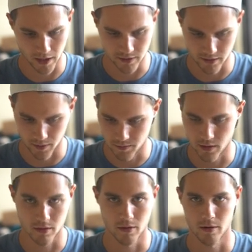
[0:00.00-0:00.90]
I just typed
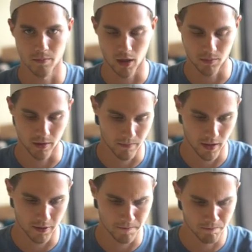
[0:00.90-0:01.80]
in the paw print
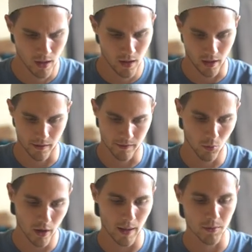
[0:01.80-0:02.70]
pendant. And the
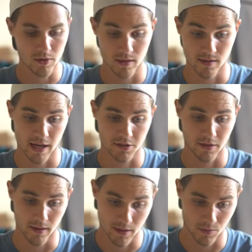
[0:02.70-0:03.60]
one I'm using is
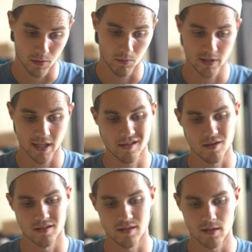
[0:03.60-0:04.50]
actually this one, which as you
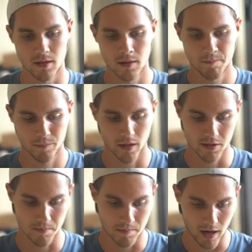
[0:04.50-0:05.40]
can see
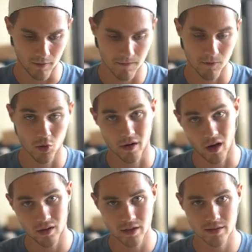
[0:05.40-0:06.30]
is about
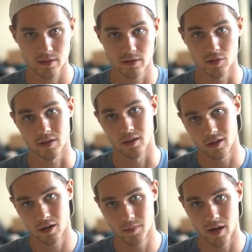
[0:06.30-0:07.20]
$4. So it's a
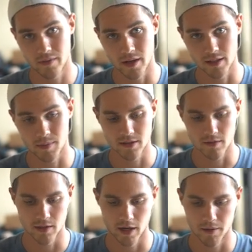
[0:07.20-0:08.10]
little bit on the
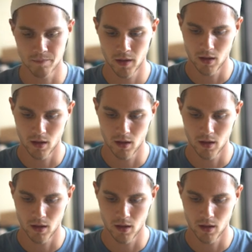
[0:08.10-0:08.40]
expensive side.